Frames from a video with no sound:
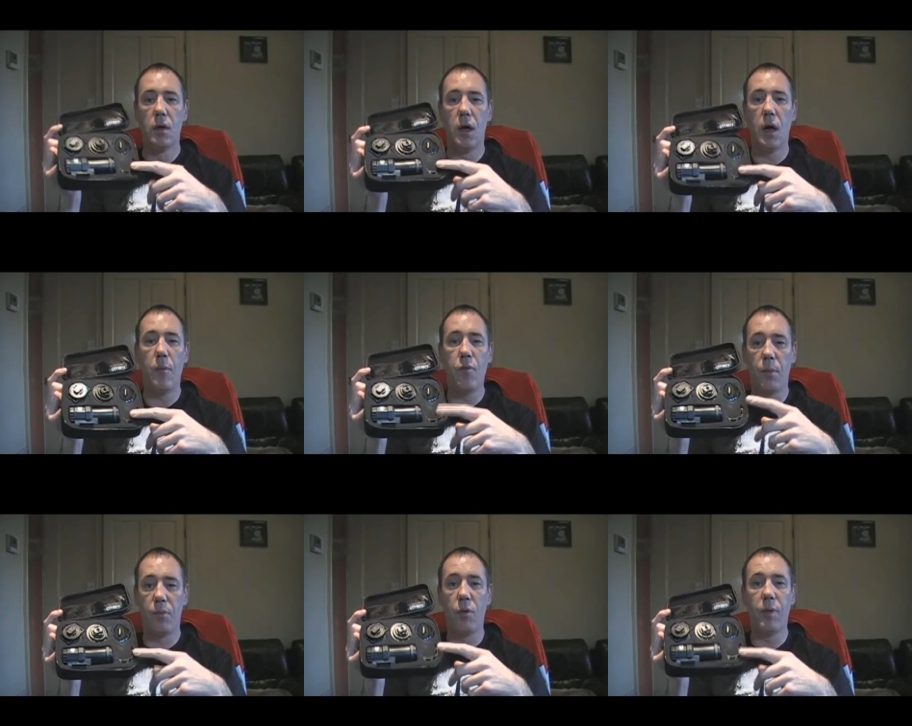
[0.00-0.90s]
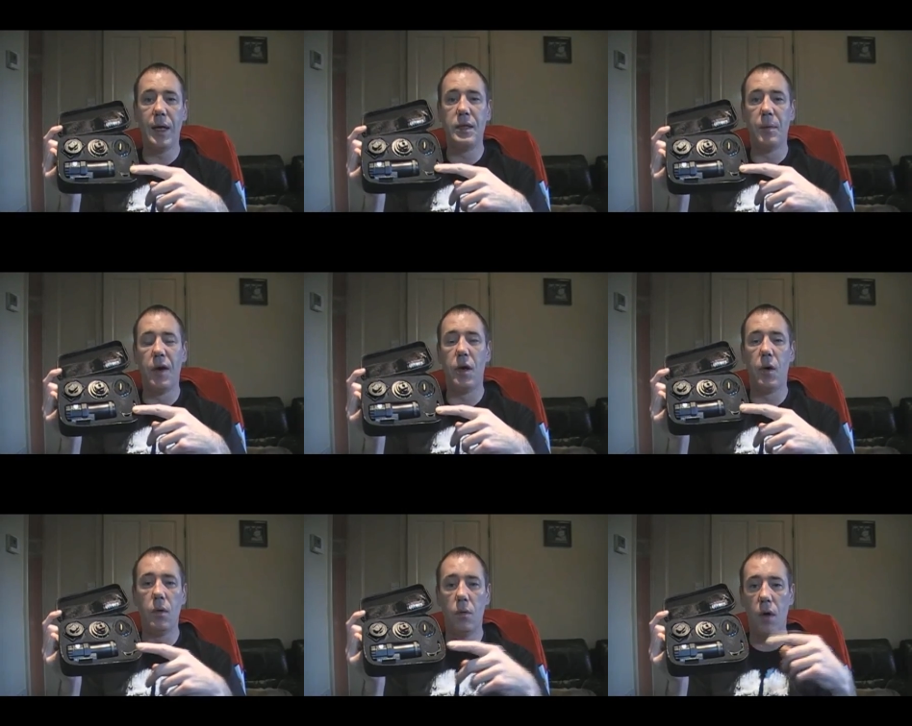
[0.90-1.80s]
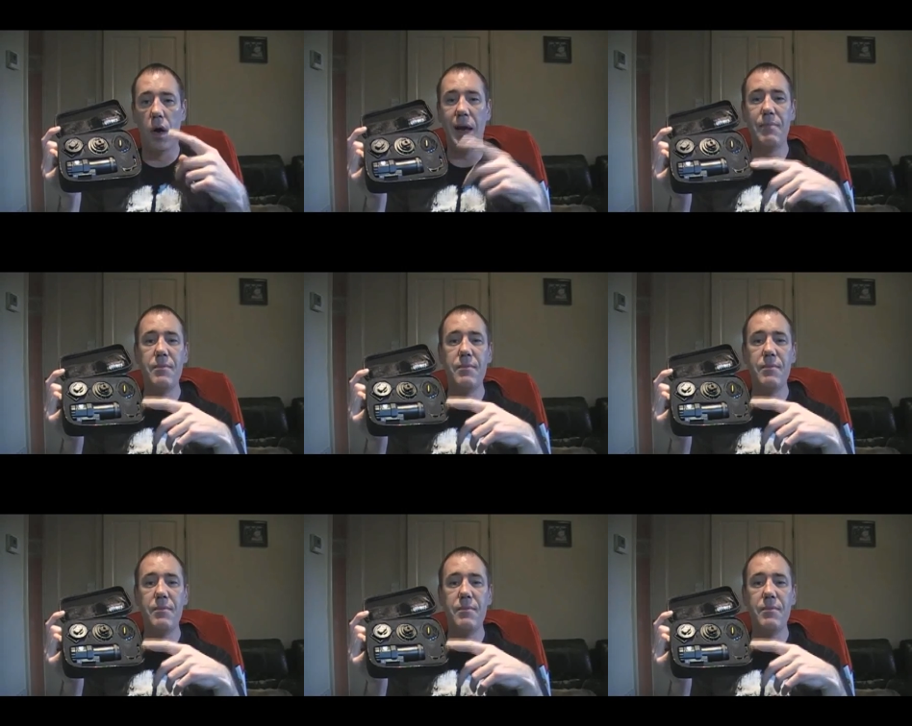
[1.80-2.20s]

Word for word: uh, probably tomorrow. It